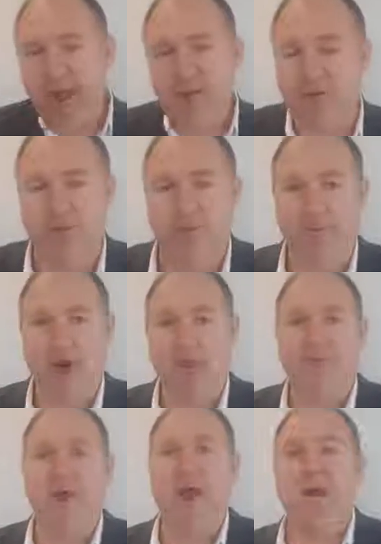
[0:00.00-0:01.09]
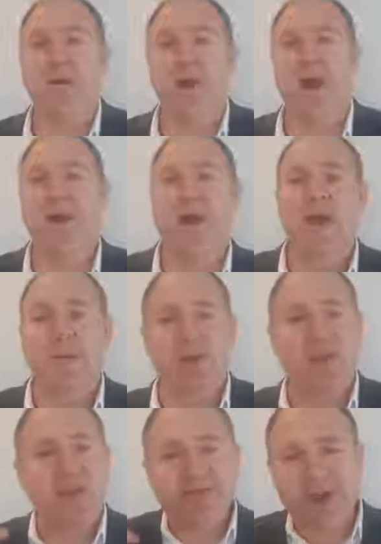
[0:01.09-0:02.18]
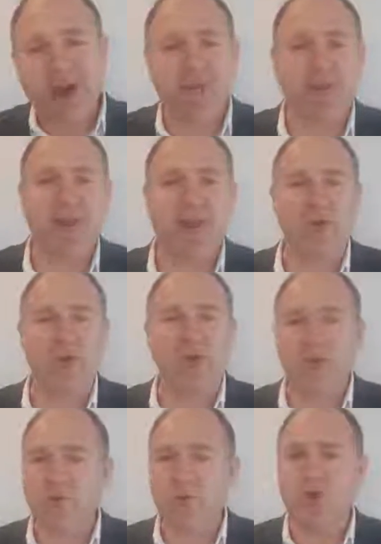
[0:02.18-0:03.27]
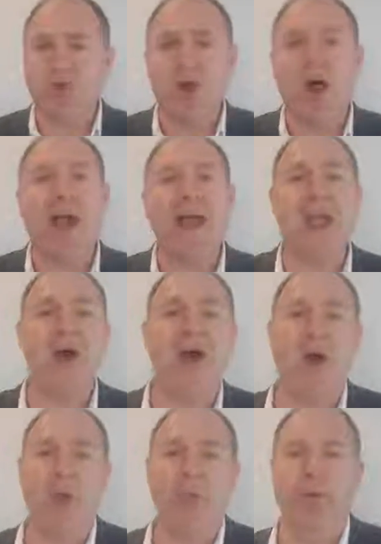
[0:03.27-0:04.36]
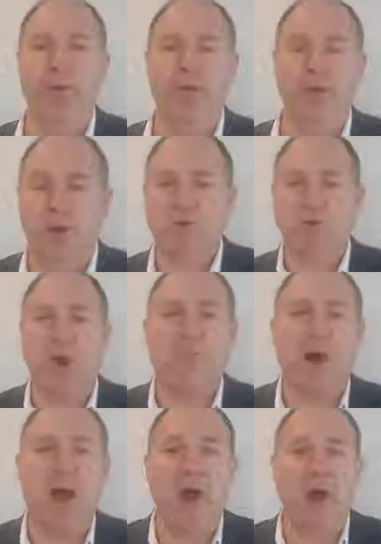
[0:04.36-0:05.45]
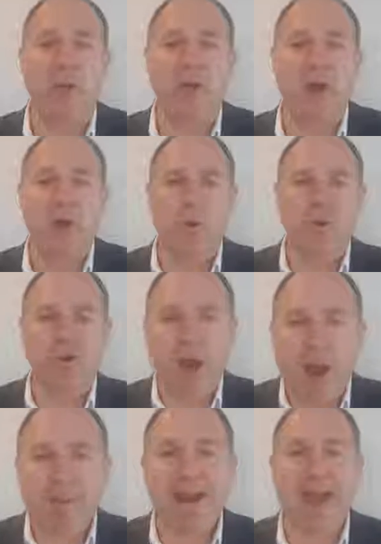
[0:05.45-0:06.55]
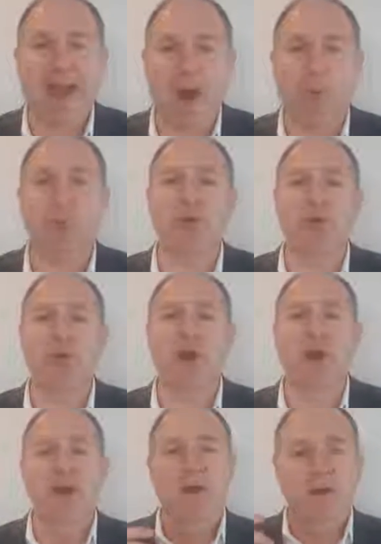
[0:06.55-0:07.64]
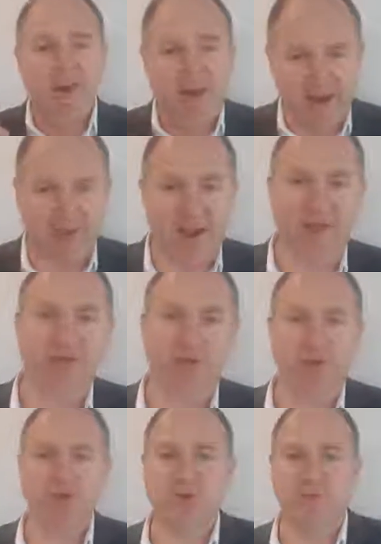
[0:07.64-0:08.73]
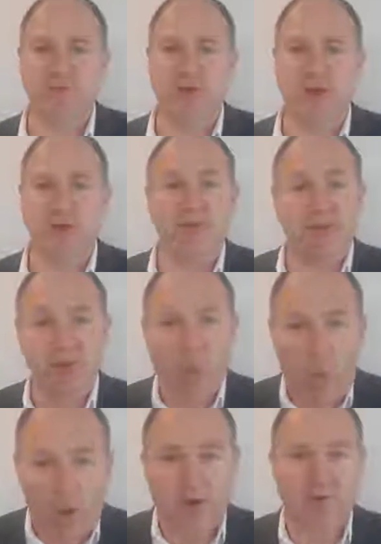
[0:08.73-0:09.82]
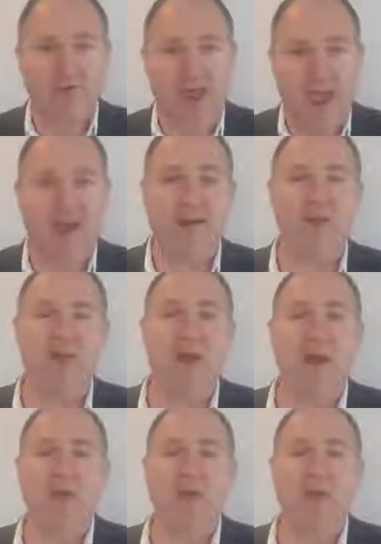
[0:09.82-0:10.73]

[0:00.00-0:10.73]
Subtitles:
that to them on the phone, right? But then you say to them at the end of the call, look, would you like our help? Would you like my help? Would you like me to help you get that solution? Do you want to have